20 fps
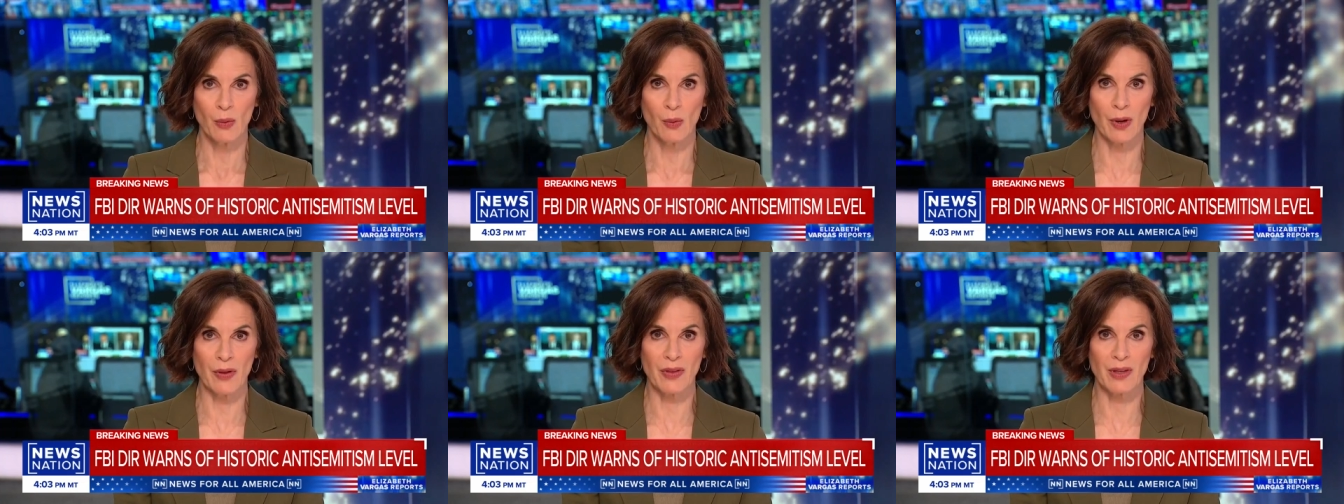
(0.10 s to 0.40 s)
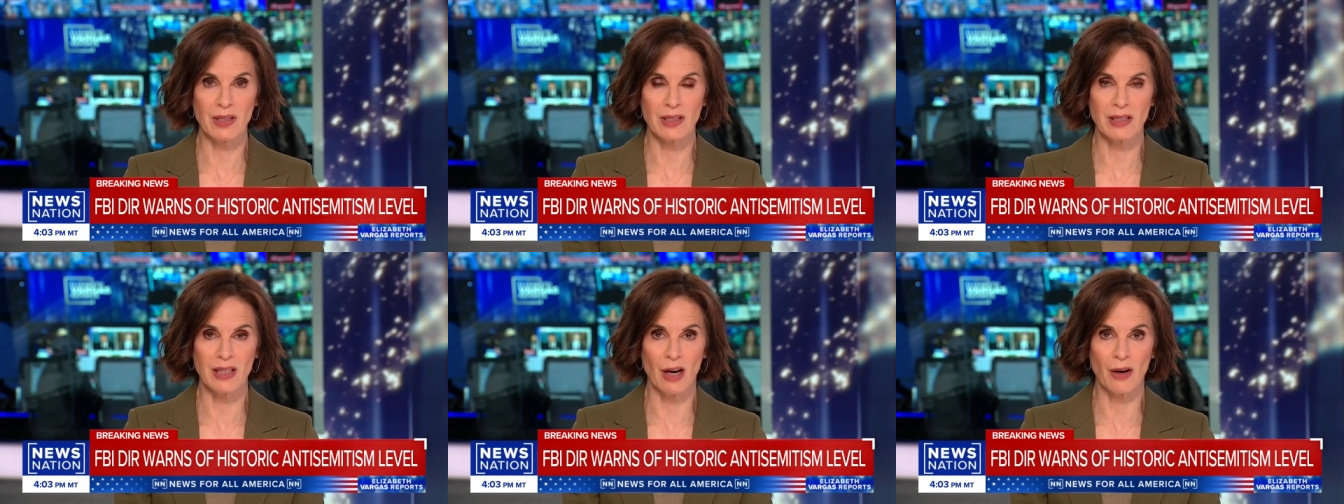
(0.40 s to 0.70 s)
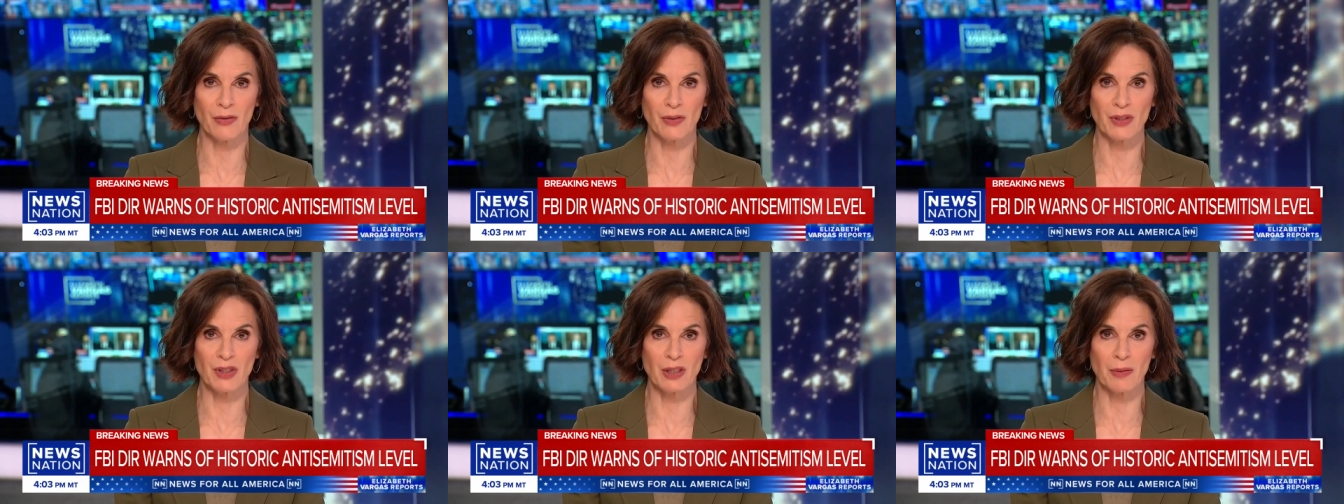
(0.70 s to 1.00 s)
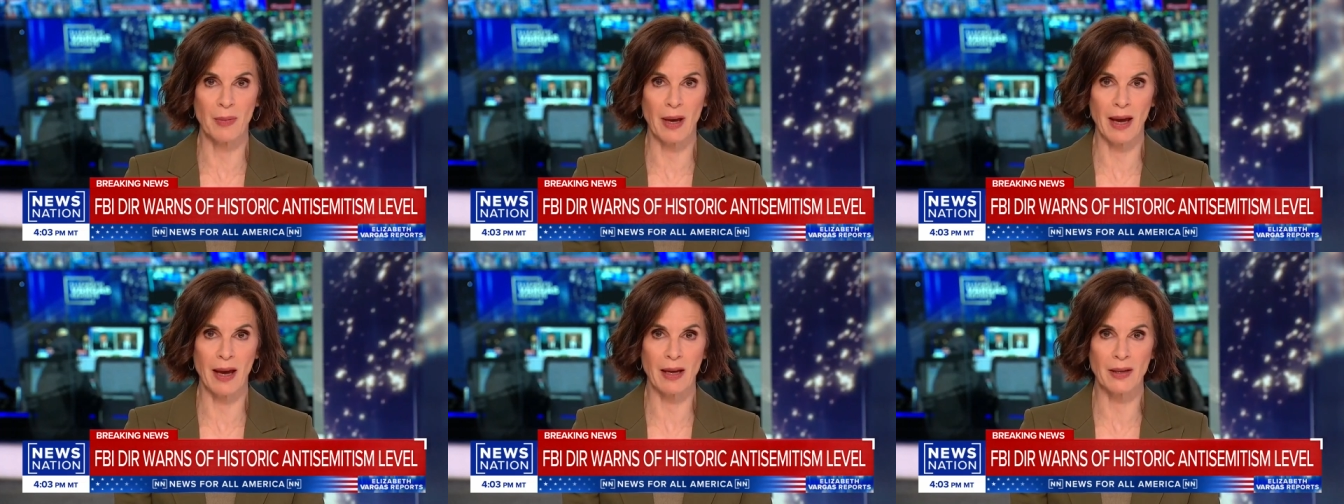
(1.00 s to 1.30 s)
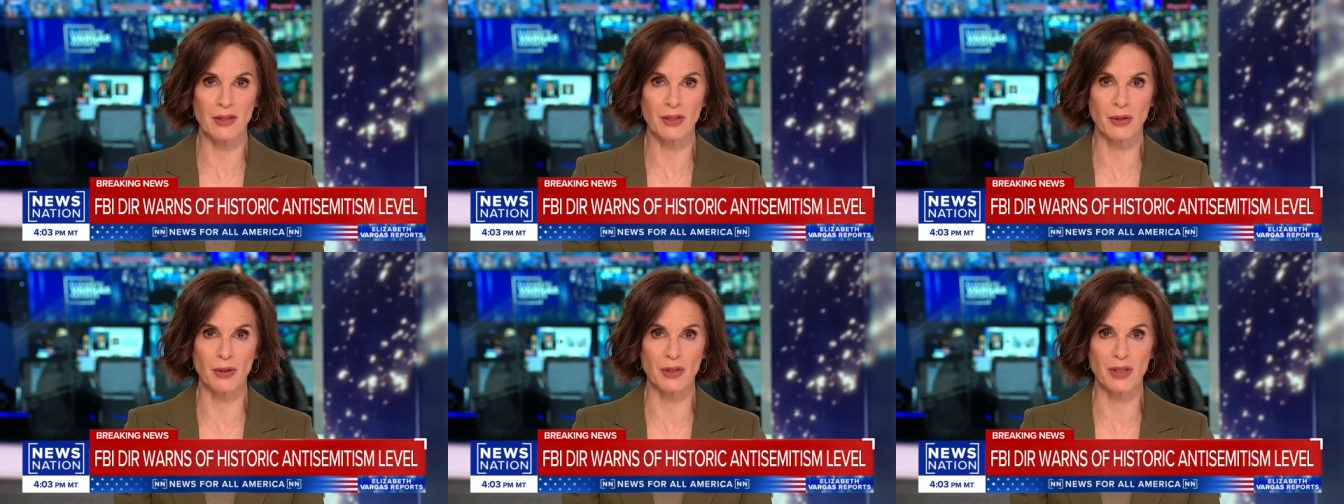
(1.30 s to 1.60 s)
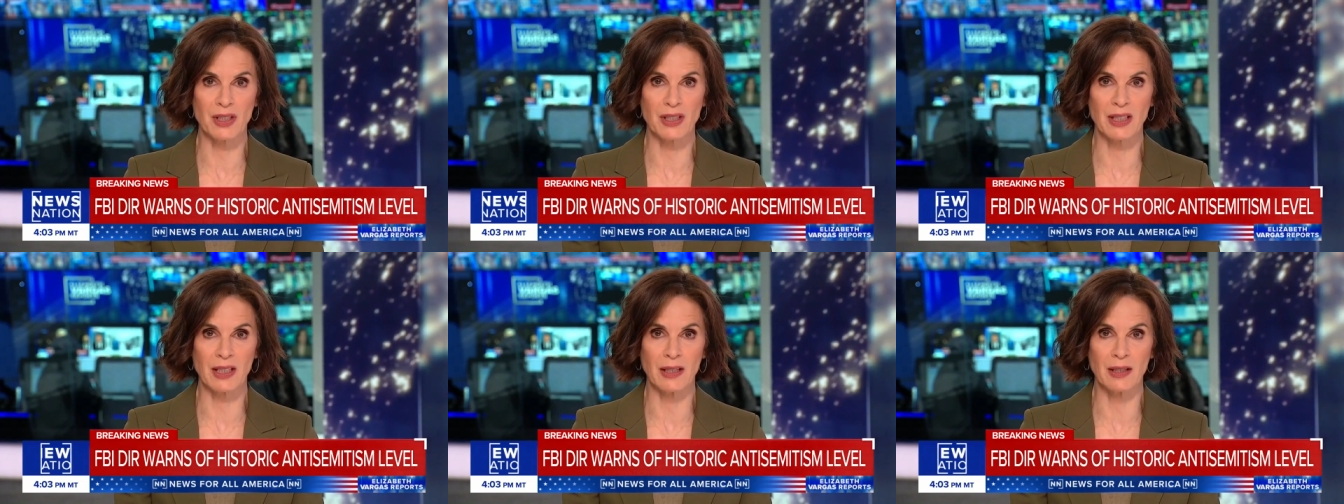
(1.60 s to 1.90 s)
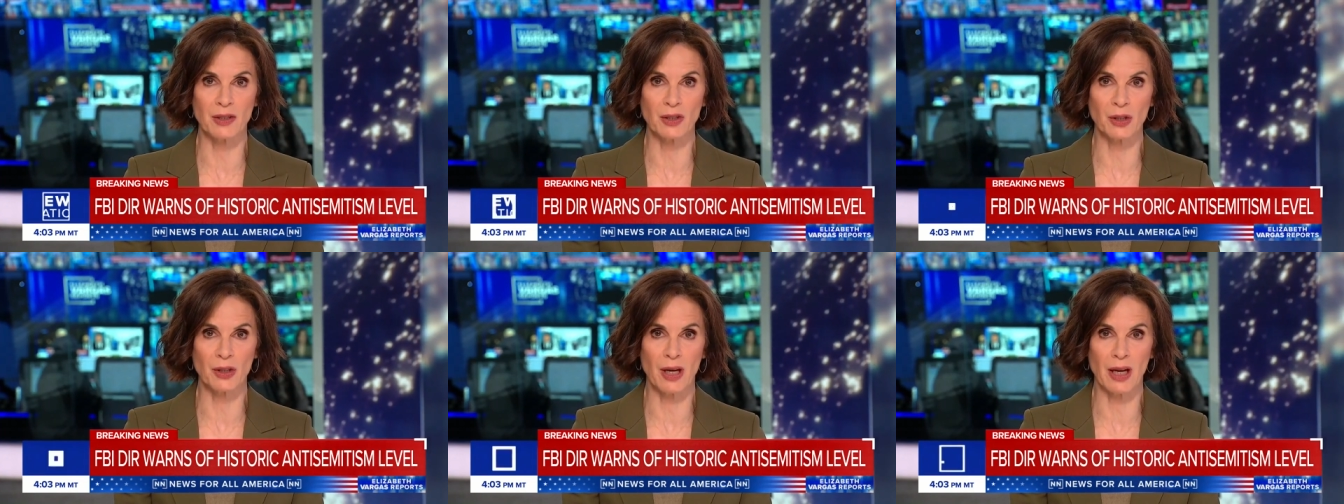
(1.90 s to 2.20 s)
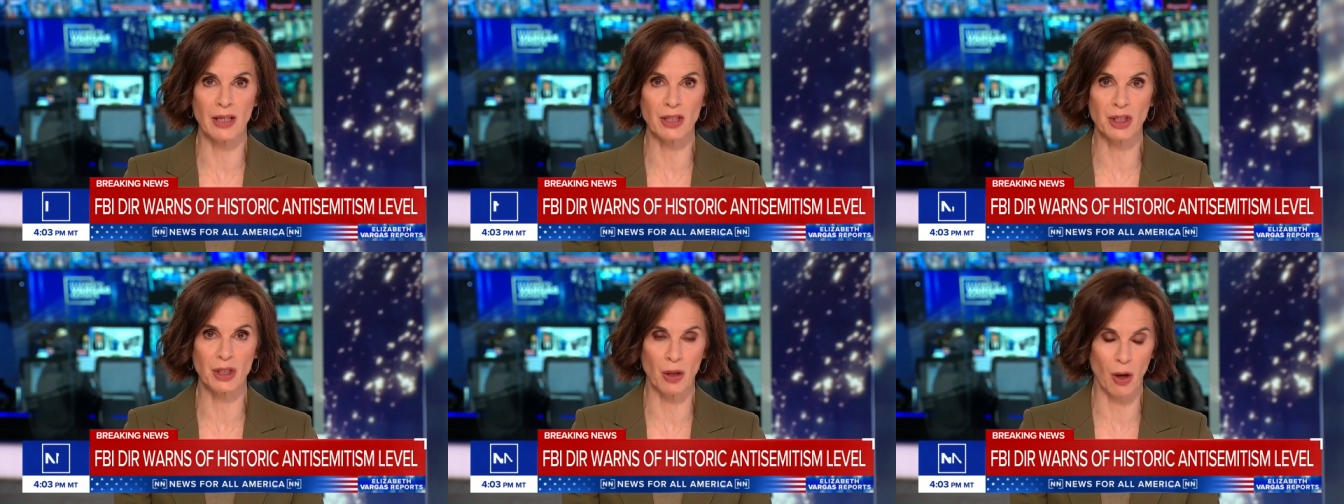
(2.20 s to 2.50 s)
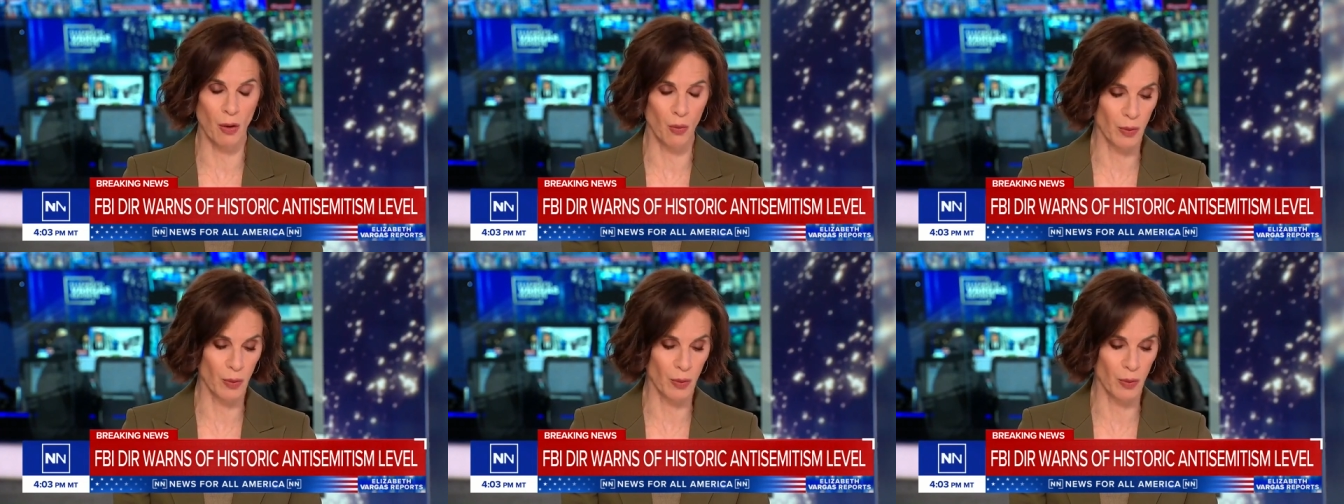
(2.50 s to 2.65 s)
With us now for some answers is the international.